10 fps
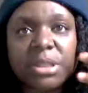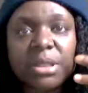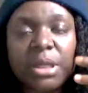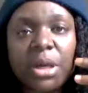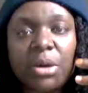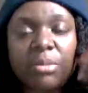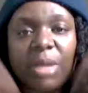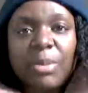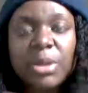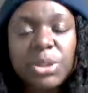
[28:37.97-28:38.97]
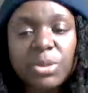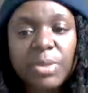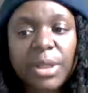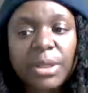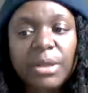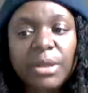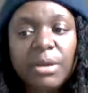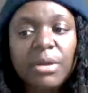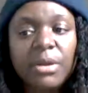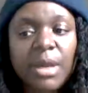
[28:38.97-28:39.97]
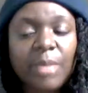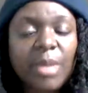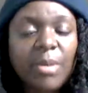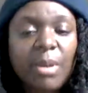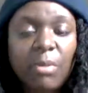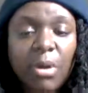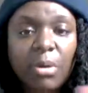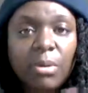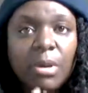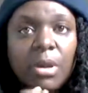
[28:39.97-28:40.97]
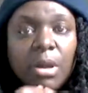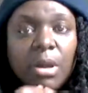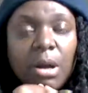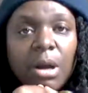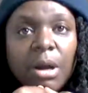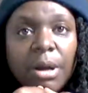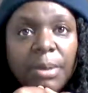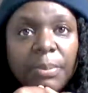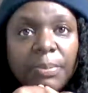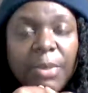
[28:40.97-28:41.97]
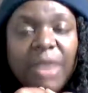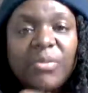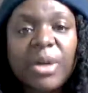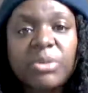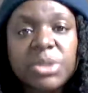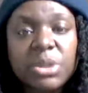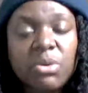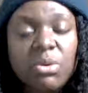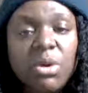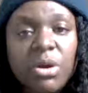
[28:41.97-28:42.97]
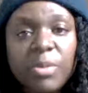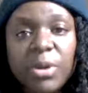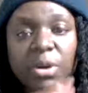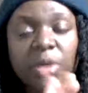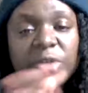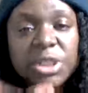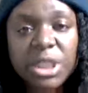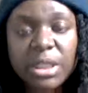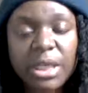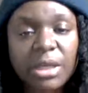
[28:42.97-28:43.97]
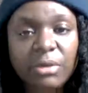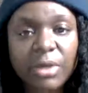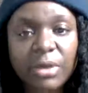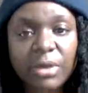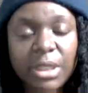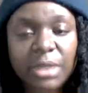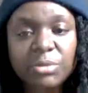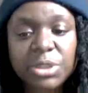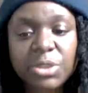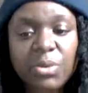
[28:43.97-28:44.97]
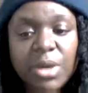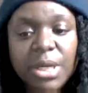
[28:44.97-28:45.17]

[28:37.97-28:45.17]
My personal opinion, and maybe I'm wrong. Everybody was so caught up in all the shit that Hillary Clinton was doing.